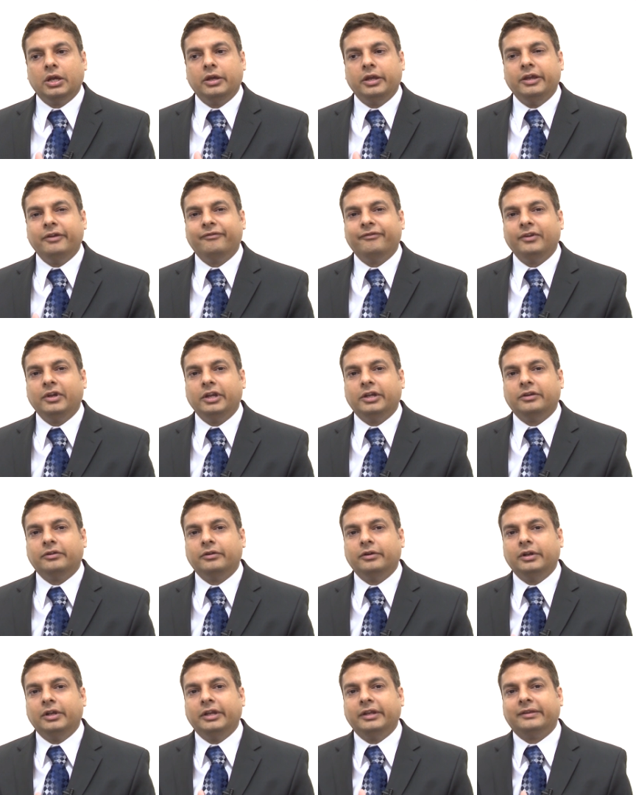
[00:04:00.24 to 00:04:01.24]
if it
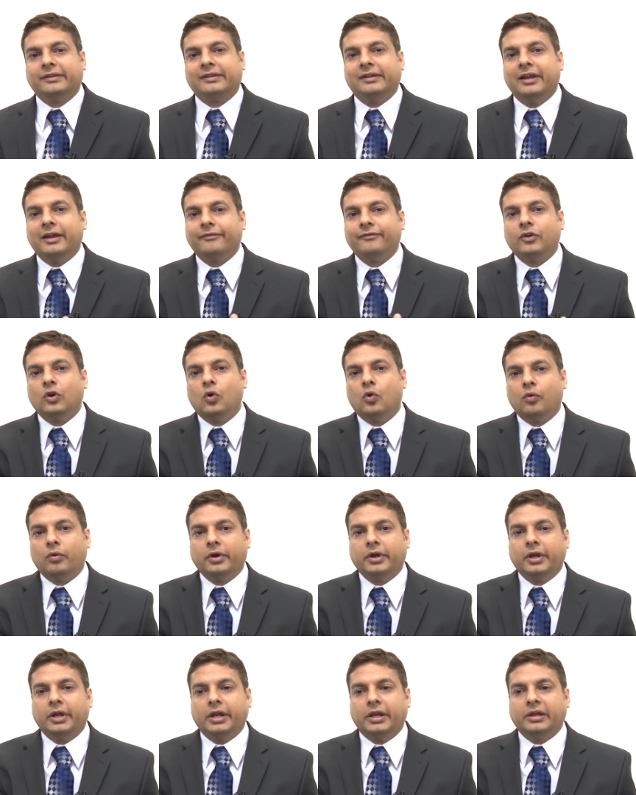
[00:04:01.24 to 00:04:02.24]
it's left
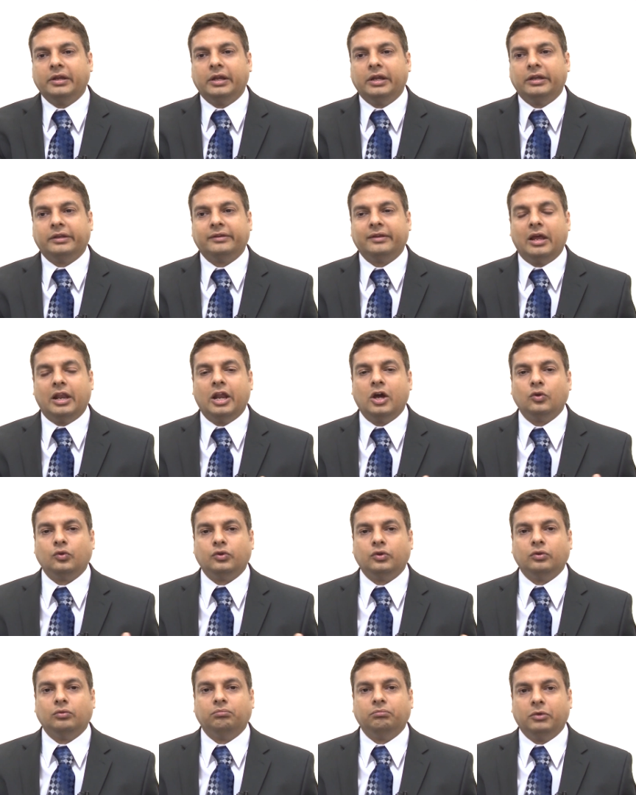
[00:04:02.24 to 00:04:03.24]
over and it's
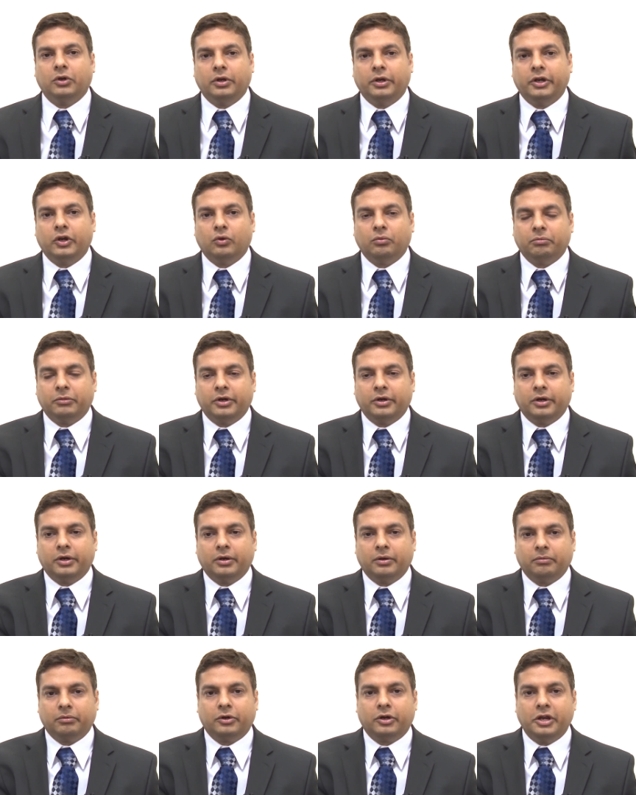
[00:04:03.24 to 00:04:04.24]
allowed to uh, you know
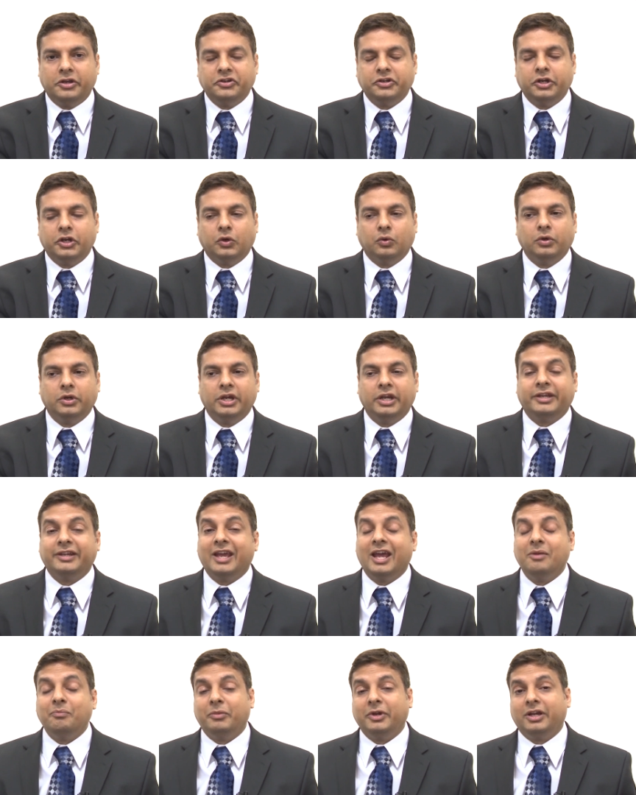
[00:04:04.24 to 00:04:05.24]
uh, continue, it
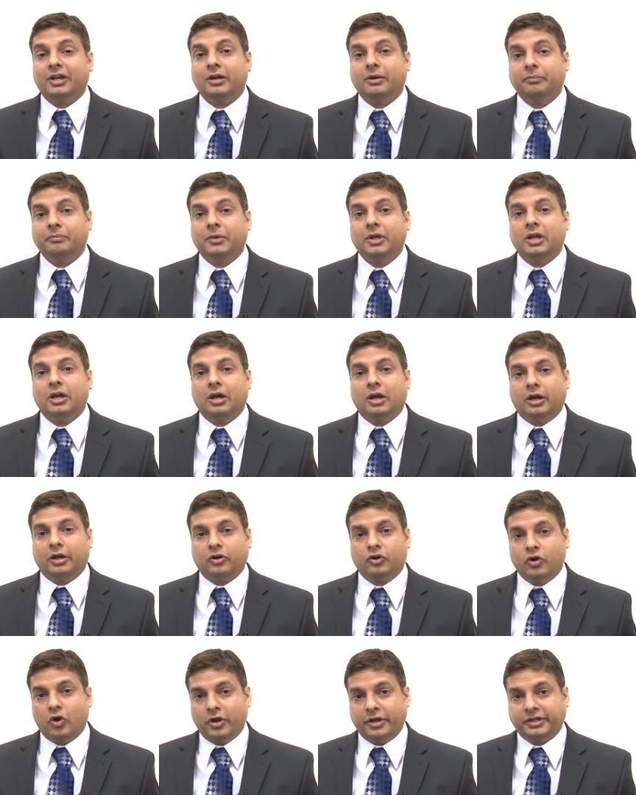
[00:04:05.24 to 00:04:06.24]
can become a
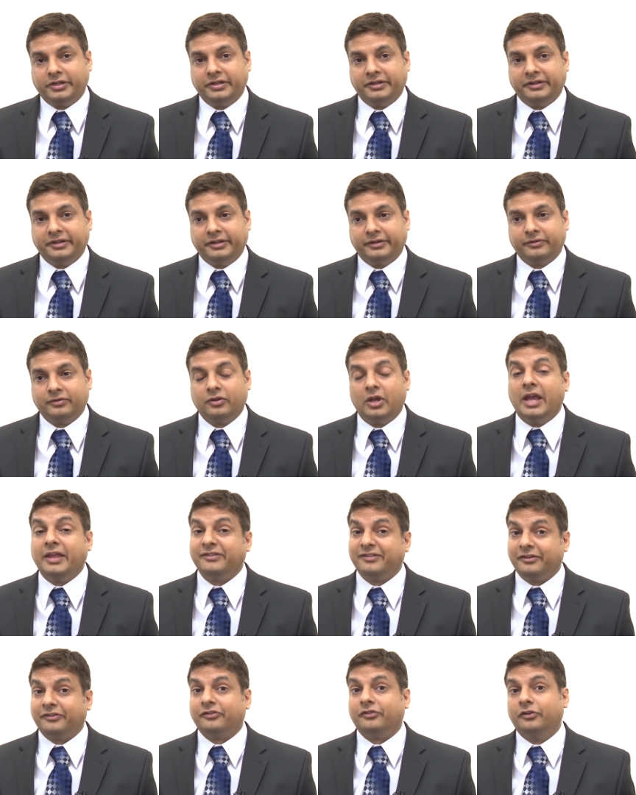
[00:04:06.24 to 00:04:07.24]
chronic disease.
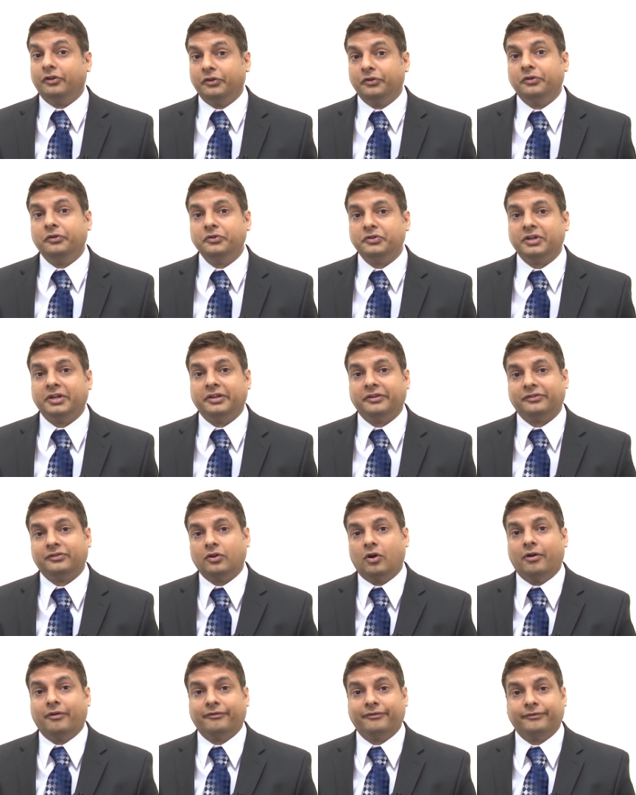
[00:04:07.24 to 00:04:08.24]
Hence, its resolution
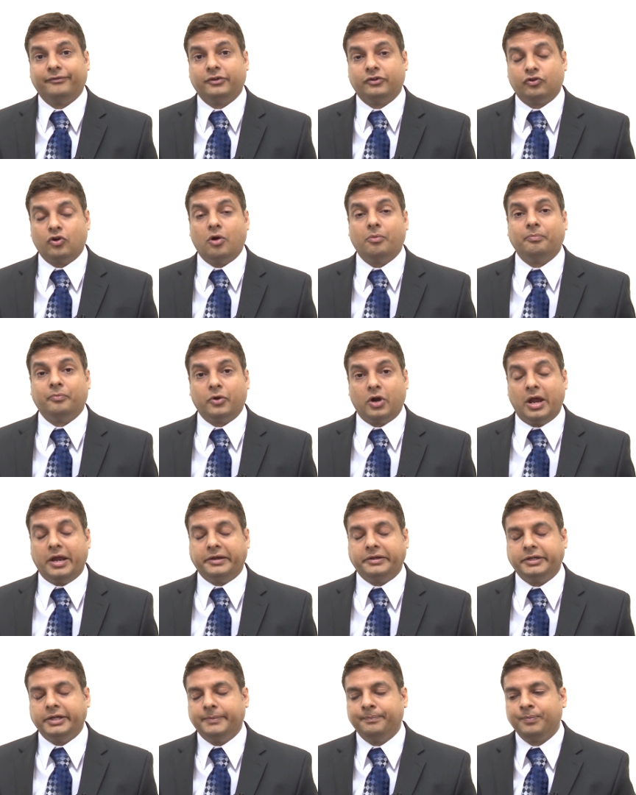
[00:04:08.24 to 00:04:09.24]
is of top
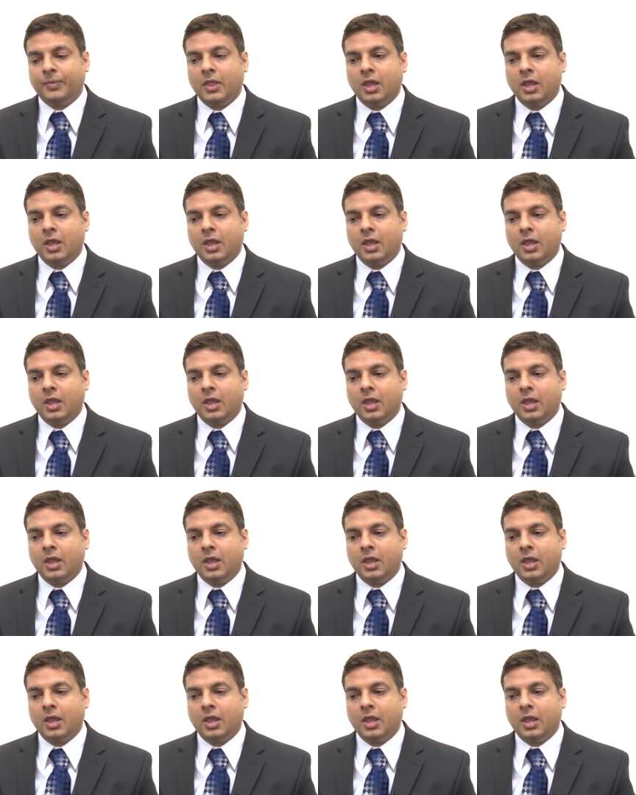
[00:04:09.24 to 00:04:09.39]
priority.